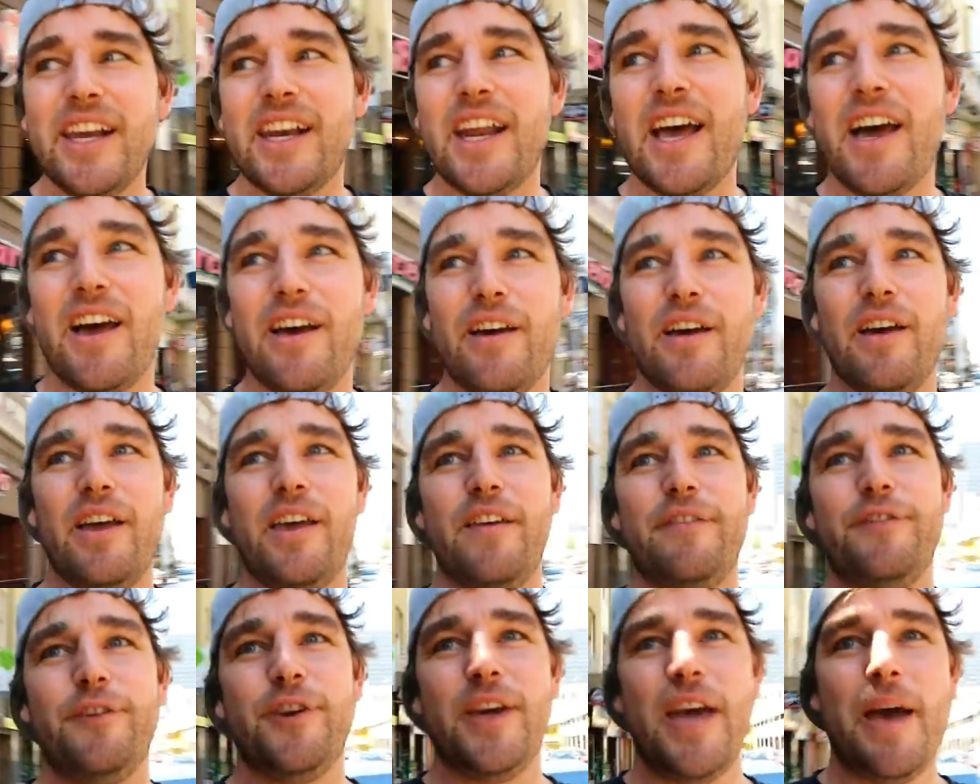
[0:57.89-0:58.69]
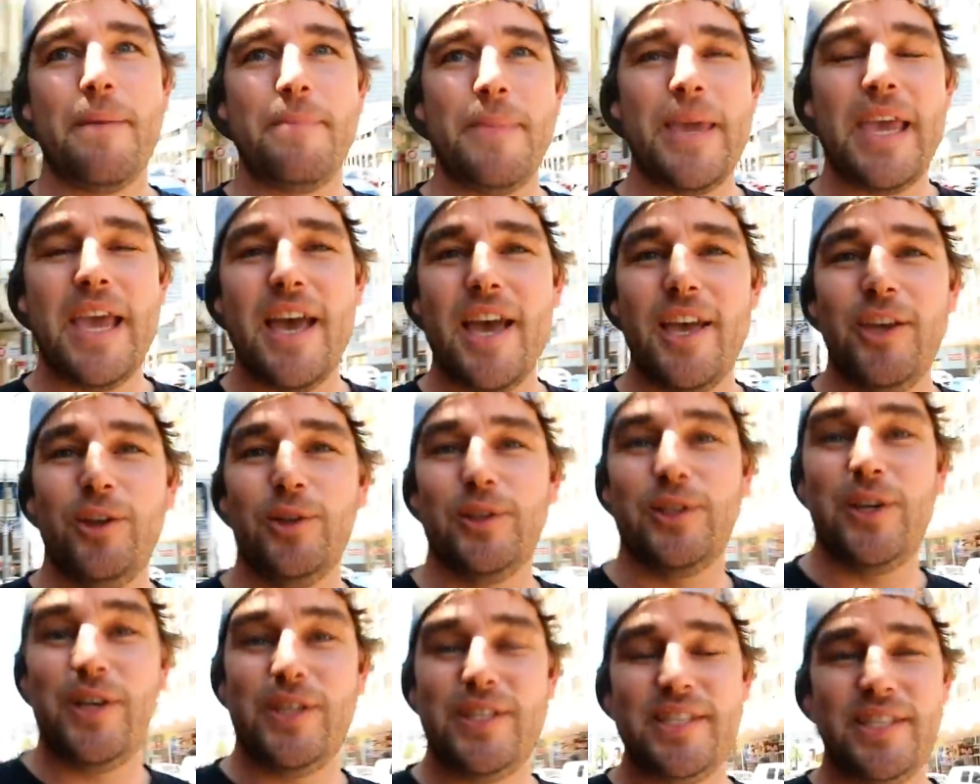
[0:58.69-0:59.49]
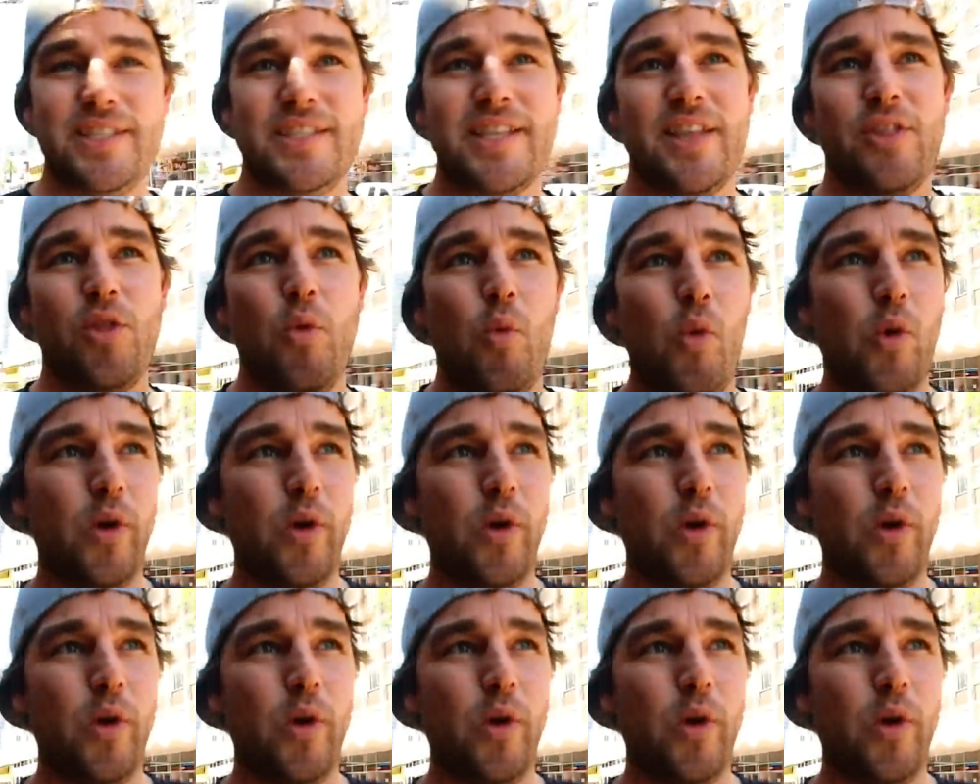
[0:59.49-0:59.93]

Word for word: Now, if you come here, you'll notice that the